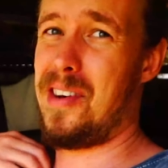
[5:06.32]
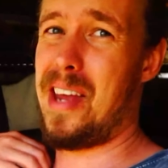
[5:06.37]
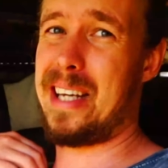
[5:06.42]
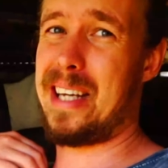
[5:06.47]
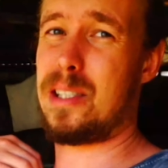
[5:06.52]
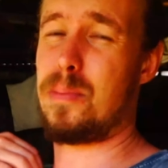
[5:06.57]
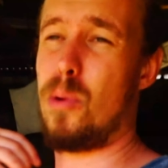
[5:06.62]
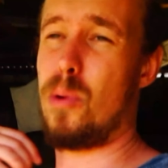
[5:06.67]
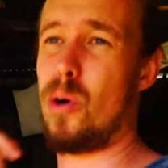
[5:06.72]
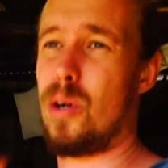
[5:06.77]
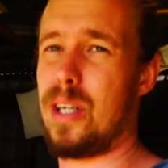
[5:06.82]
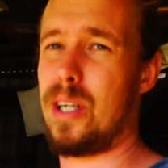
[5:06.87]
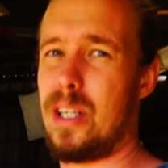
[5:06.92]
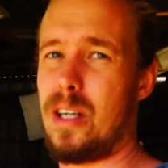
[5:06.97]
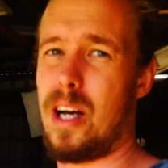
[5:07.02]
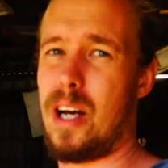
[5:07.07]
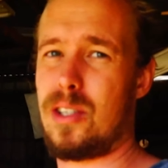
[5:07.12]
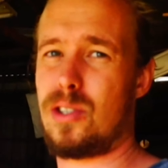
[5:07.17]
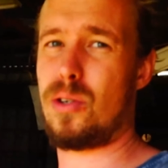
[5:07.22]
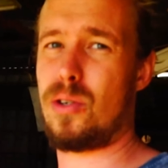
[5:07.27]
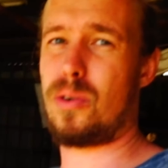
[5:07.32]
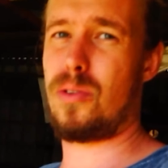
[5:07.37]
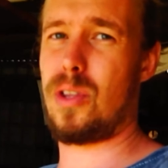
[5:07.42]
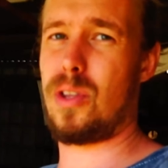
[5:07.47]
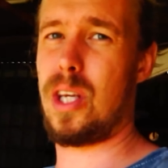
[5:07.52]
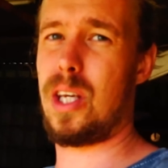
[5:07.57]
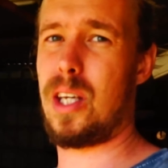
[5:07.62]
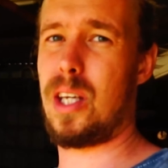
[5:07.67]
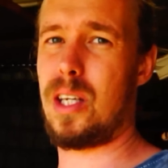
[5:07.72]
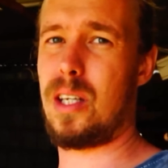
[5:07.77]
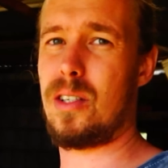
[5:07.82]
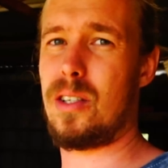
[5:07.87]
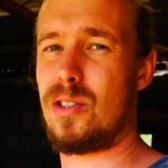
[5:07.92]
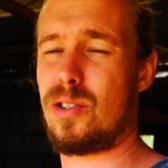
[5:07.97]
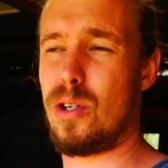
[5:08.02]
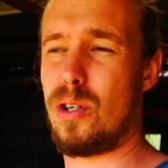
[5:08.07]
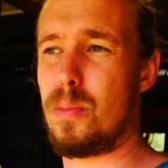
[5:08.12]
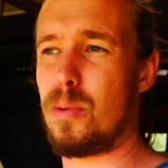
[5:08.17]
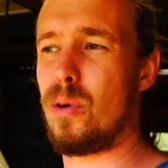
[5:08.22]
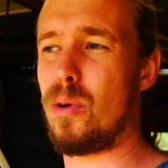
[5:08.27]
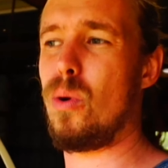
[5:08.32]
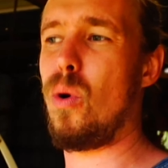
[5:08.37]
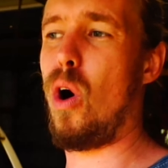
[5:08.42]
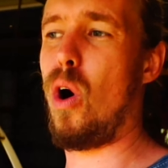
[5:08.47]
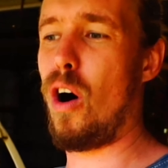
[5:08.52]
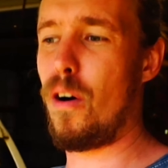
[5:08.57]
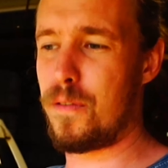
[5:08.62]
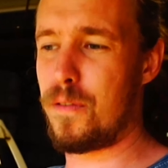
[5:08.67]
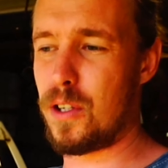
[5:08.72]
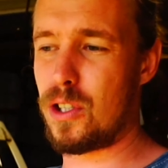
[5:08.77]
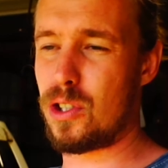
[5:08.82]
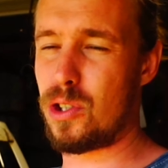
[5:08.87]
next morning, I took the Subaru off the